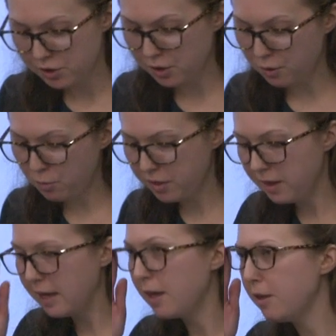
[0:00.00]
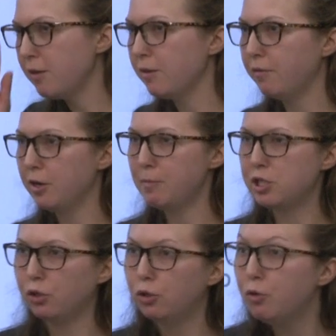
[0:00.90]
So with a very much
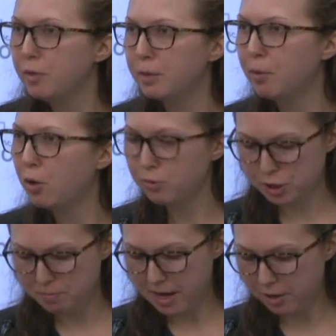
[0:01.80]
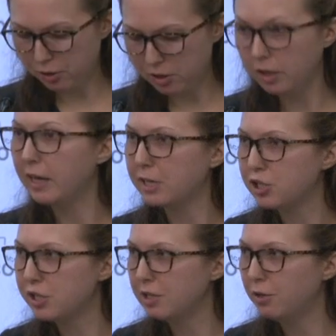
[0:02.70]
a looming post-battle
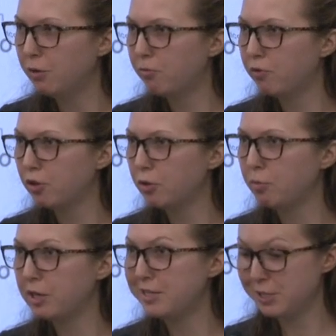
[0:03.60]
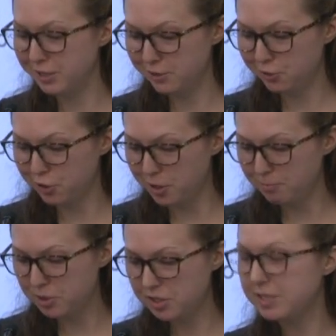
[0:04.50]
election over President
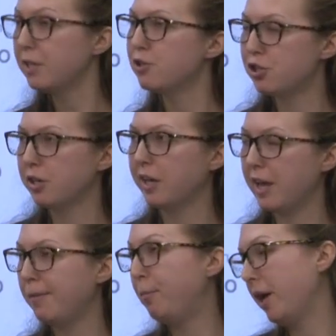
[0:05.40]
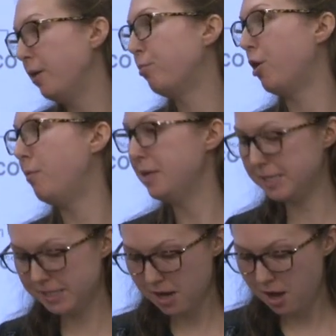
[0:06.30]
Trump's signature campaign
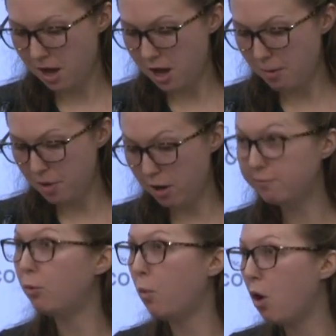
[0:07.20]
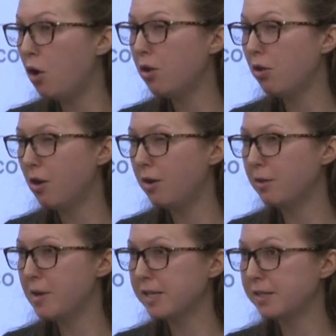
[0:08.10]
promise um, of a wall along the
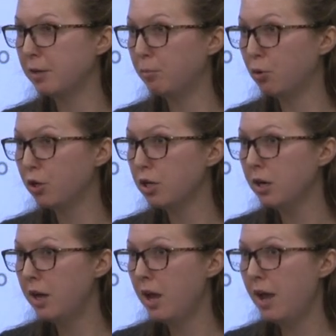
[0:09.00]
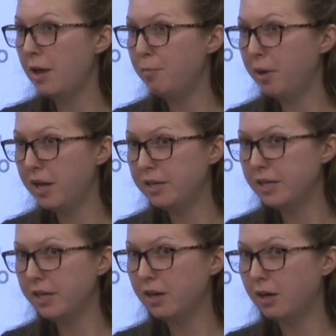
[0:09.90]
Mexican border and
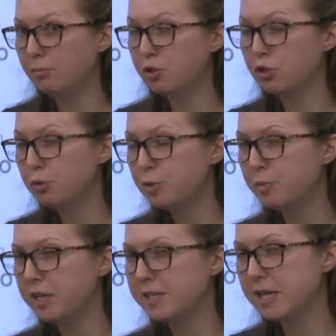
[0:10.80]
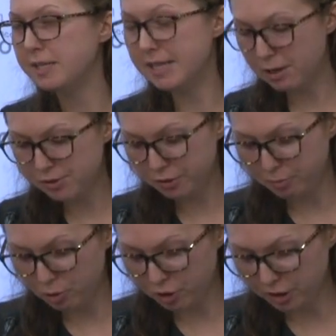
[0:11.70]
pending um, troops being sent down to the
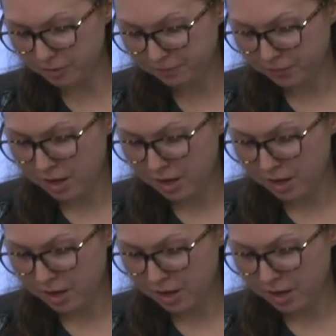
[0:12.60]
border,